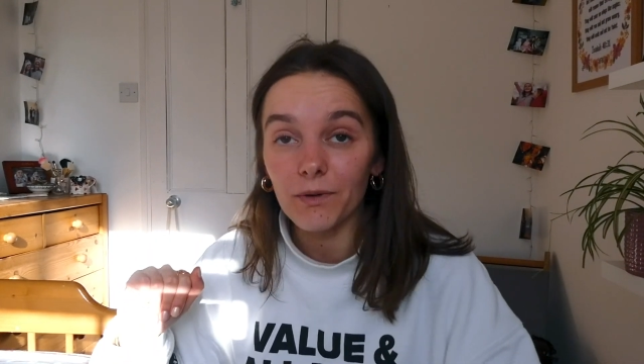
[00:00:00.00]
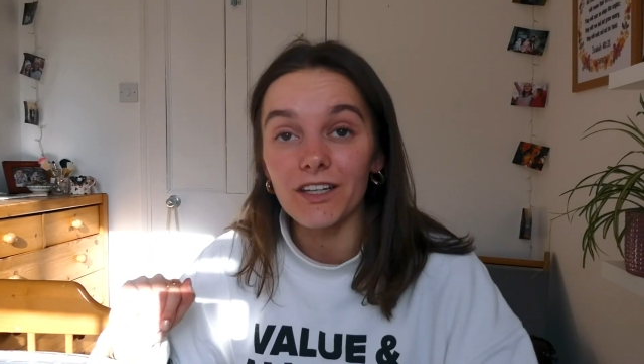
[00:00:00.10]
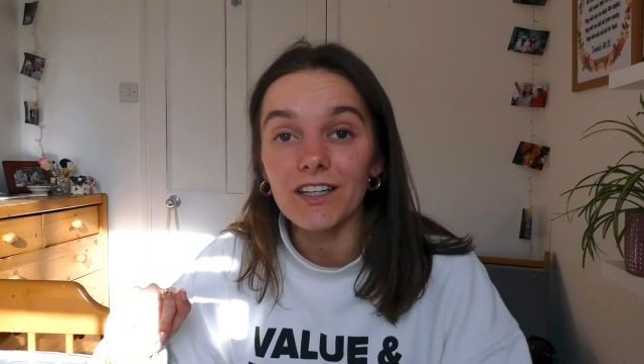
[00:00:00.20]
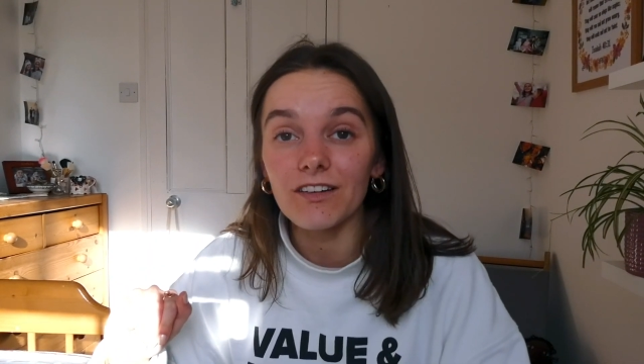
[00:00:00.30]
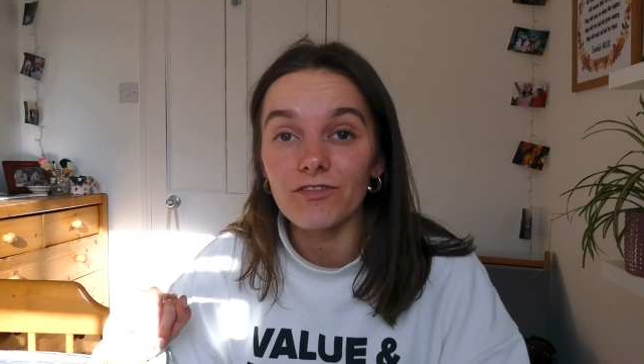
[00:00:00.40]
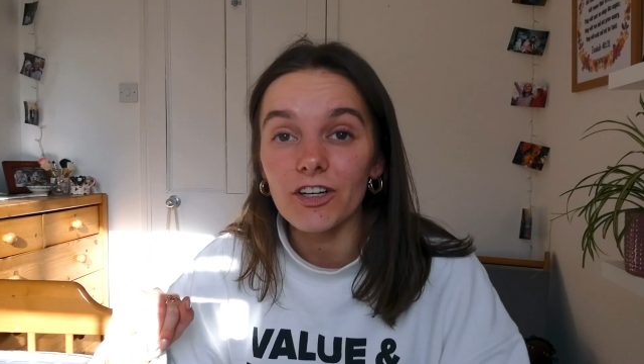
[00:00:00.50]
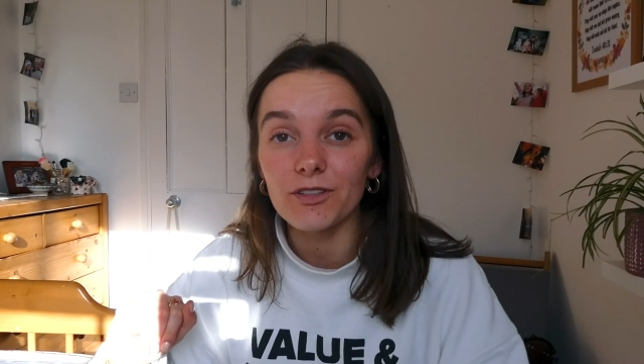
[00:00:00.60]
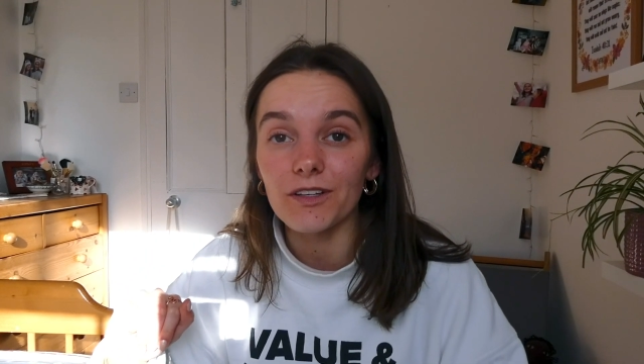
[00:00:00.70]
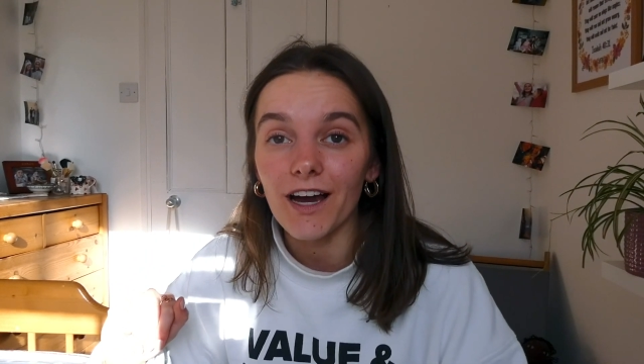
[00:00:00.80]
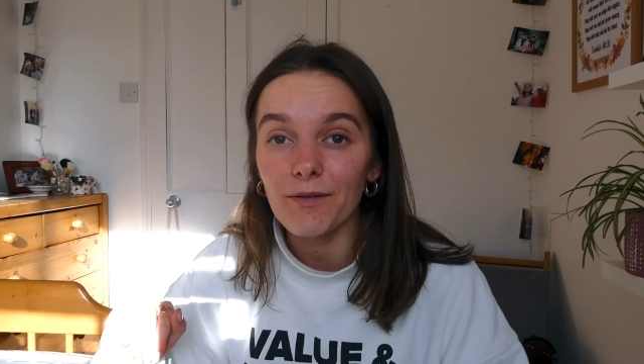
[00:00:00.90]
But I don't have a
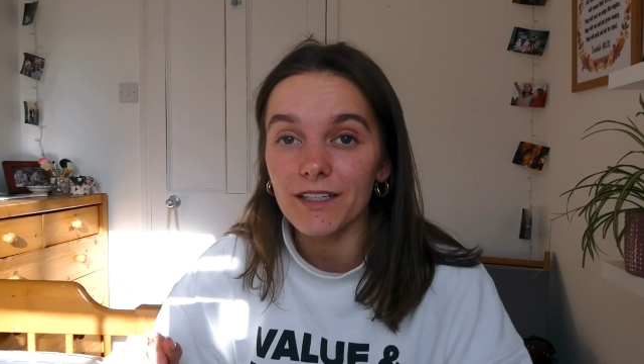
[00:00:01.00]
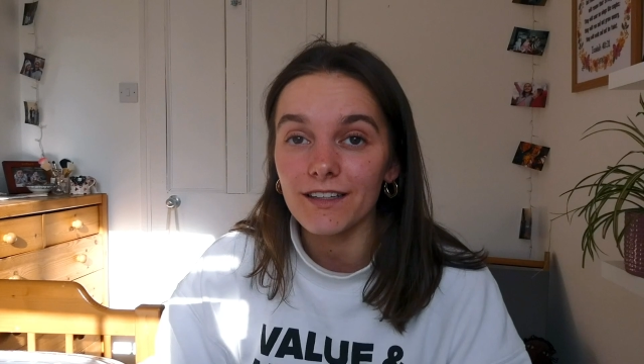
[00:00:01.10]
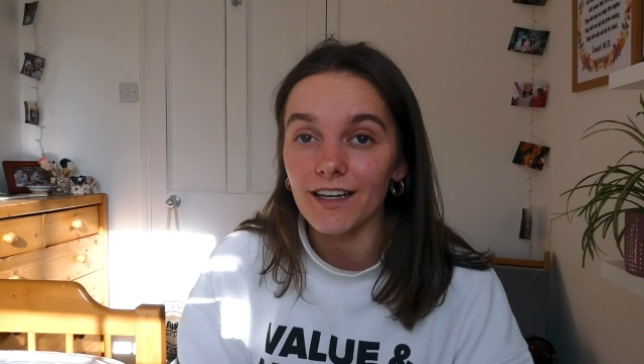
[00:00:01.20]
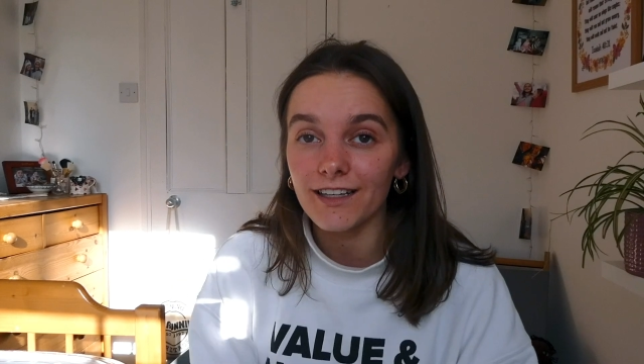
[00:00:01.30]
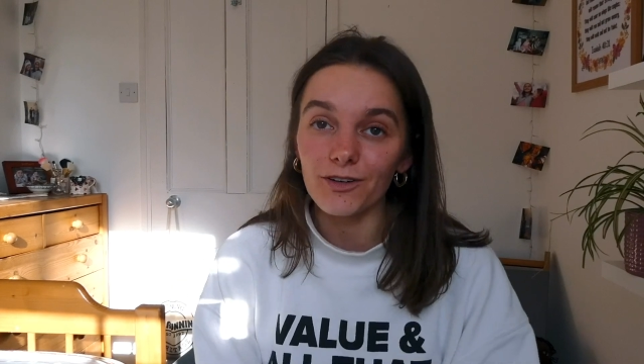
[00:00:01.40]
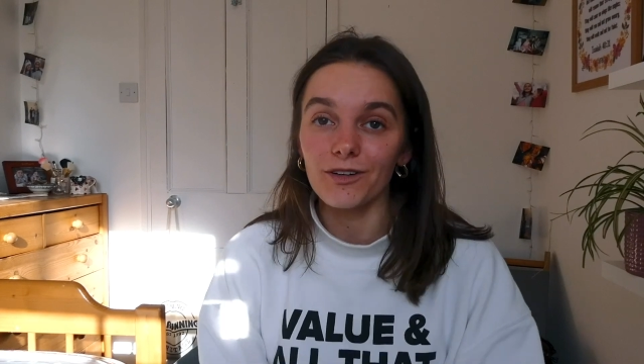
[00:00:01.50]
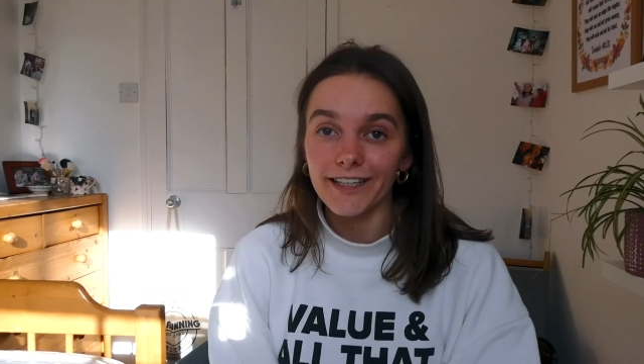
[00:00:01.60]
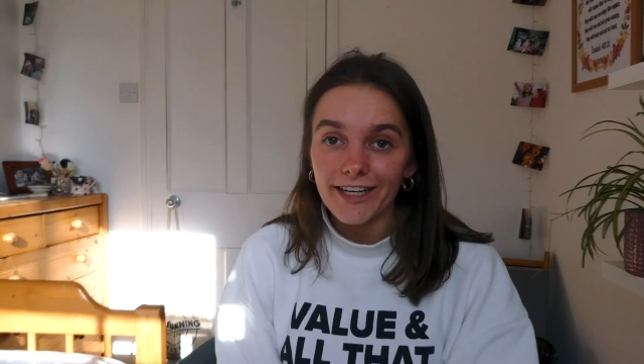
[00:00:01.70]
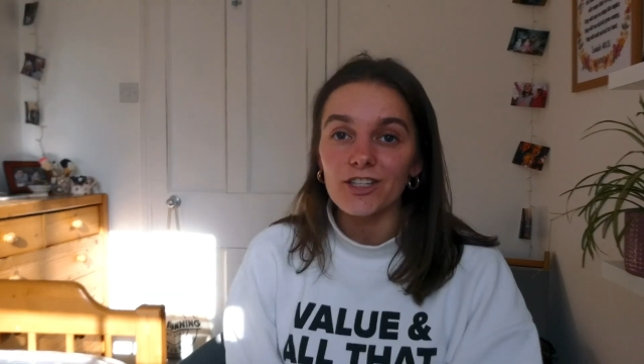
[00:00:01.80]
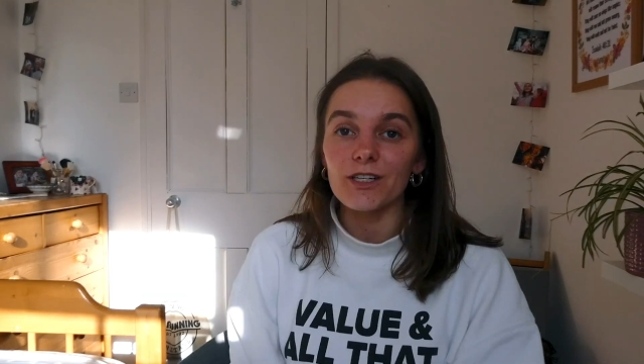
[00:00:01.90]
photo of that because I
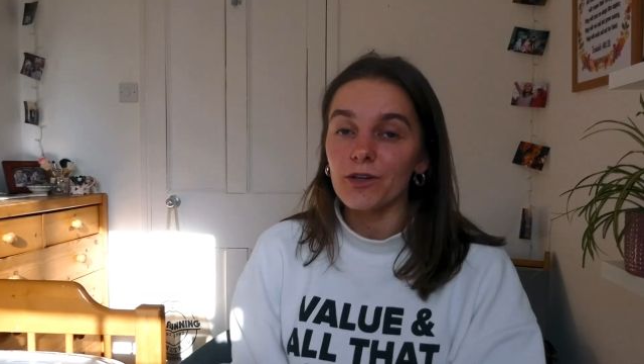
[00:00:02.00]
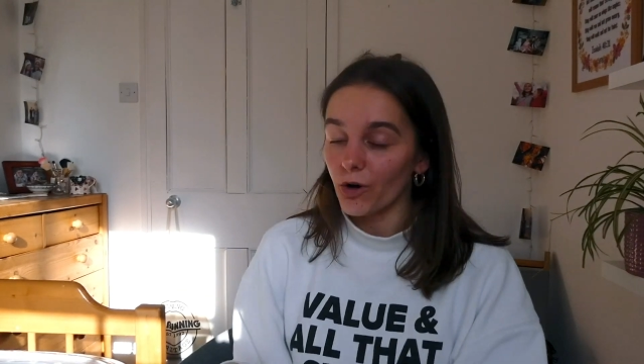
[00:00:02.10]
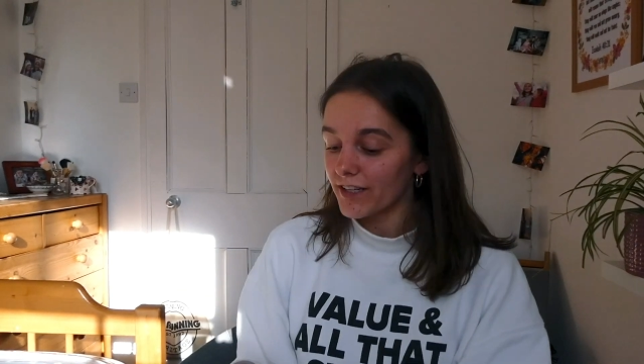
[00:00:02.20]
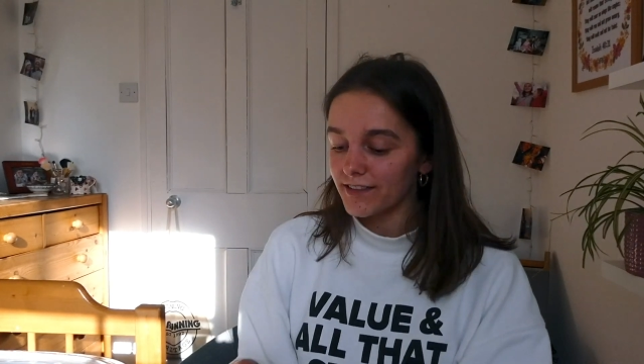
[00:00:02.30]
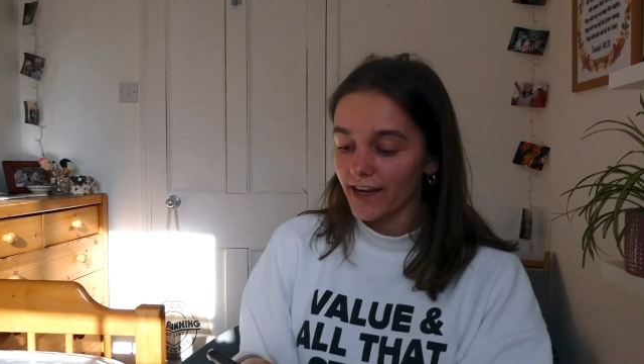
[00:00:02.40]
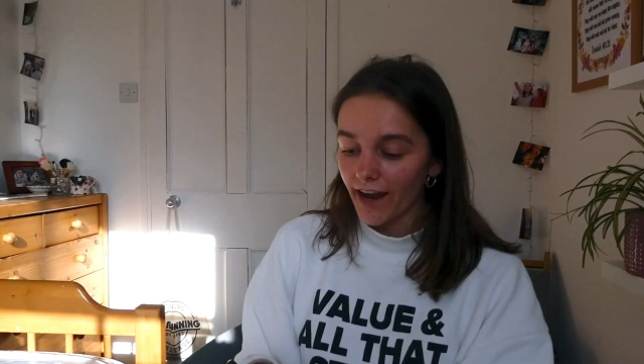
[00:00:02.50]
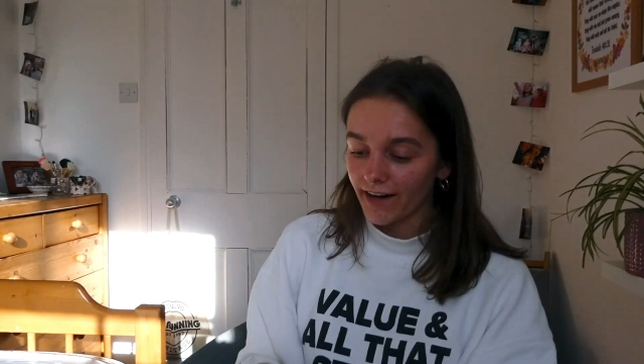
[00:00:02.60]
literally got it today.